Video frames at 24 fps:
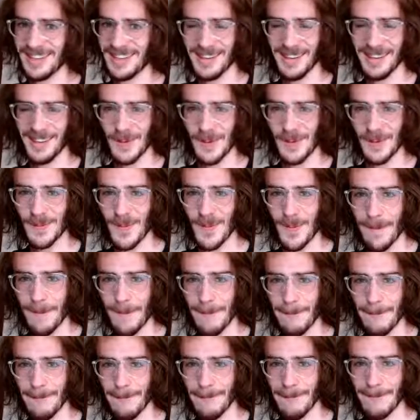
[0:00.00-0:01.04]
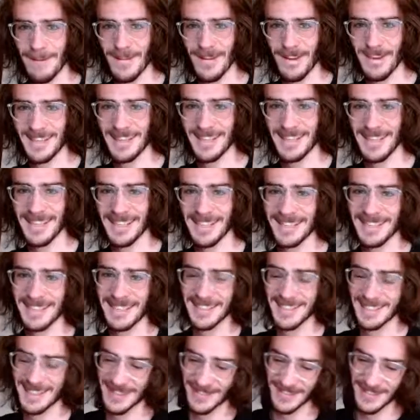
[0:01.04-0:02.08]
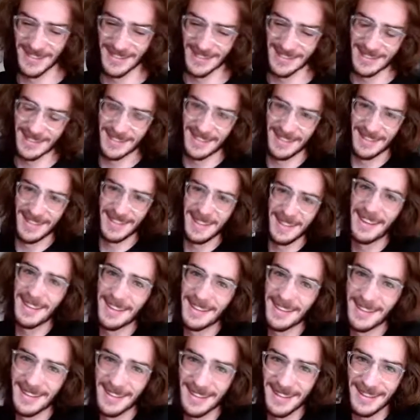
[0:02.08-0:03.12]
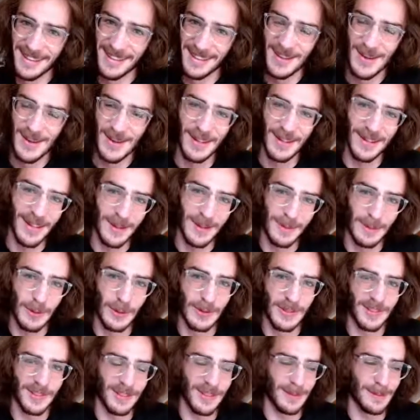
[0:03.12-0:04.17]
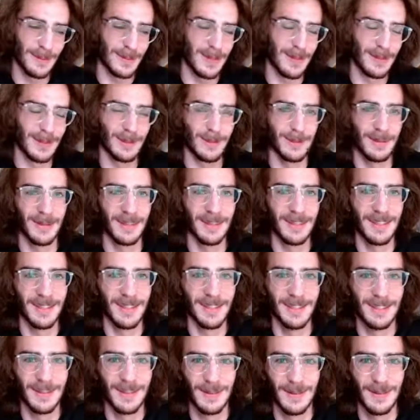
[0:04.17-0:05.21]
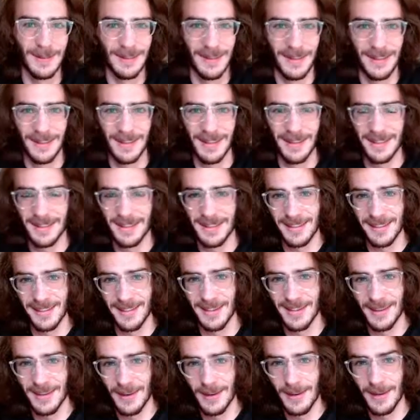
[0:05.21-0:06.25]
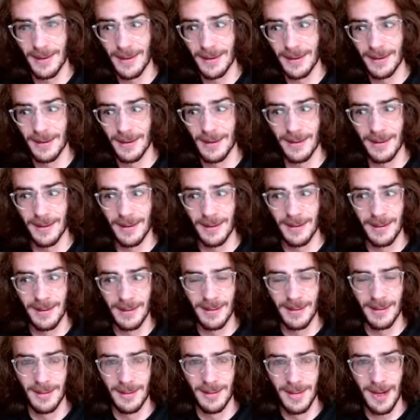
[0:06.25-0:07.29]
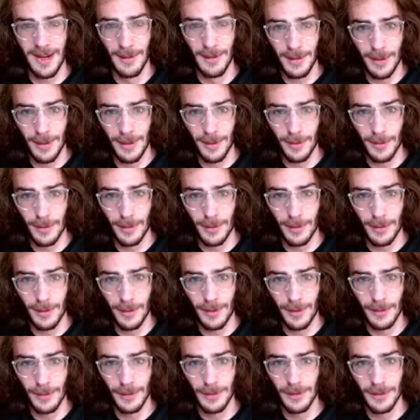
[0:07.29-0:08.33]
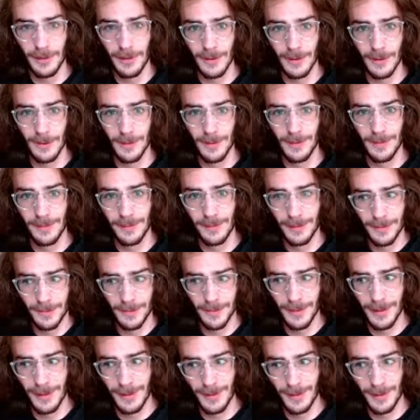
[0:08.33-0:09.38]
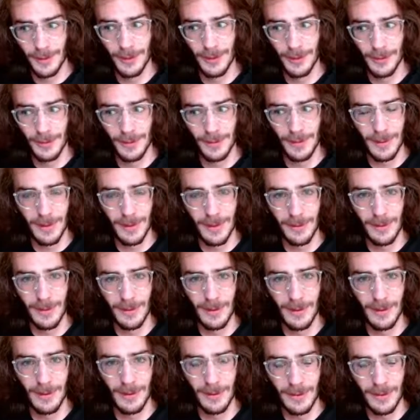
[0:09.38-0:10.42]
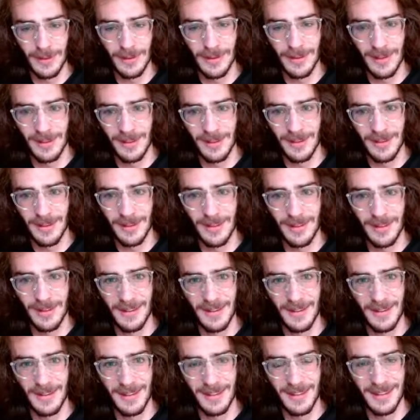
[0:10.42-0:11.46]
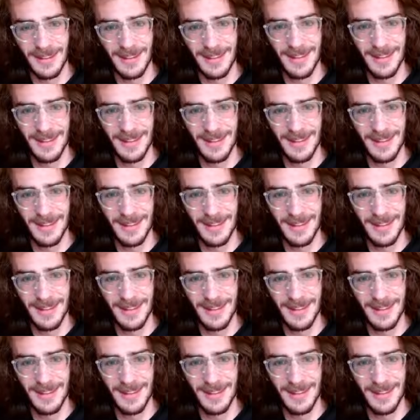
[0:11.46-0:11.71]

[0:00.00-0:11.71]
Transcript: Um, I think this is something that like bootstrapped entrepreneurs get into, is that like it's like, oh, like I'm kind of broke, so my users are probably broke, but it's like no, like